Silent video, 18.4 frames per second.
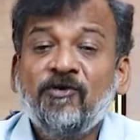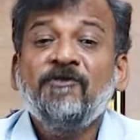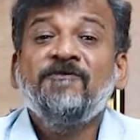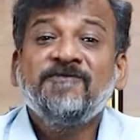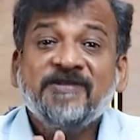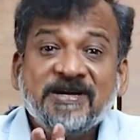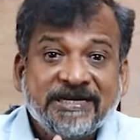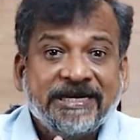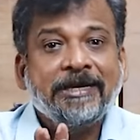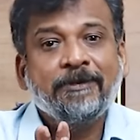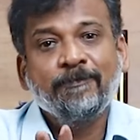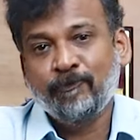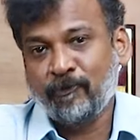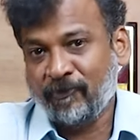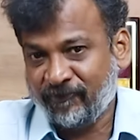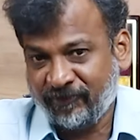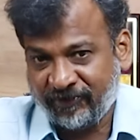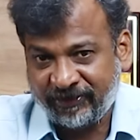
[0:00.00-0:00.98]
for working
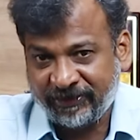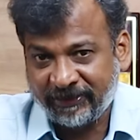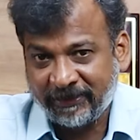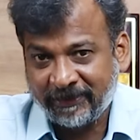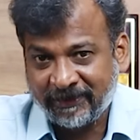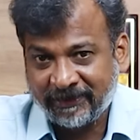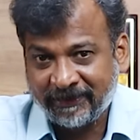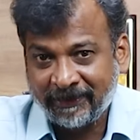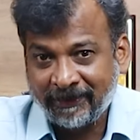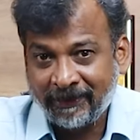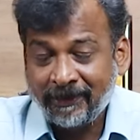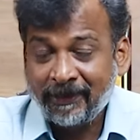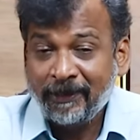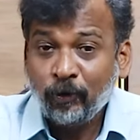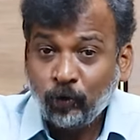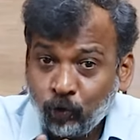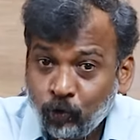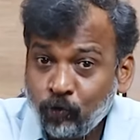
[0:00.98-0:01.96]
professionals.
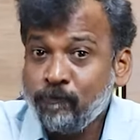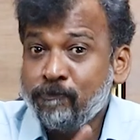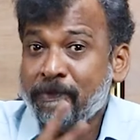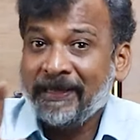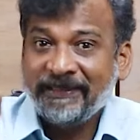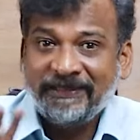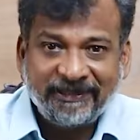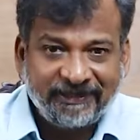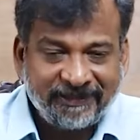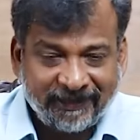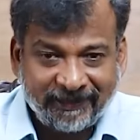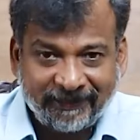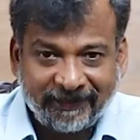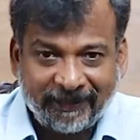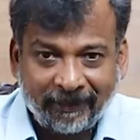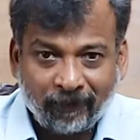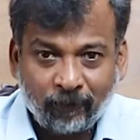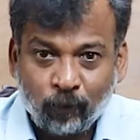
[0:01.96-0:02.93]
Two batches are
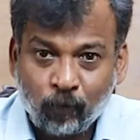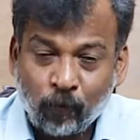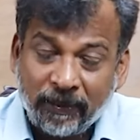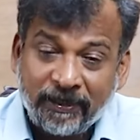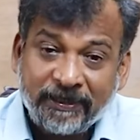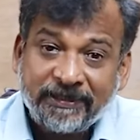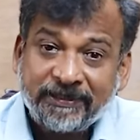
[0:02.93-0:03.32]
there. One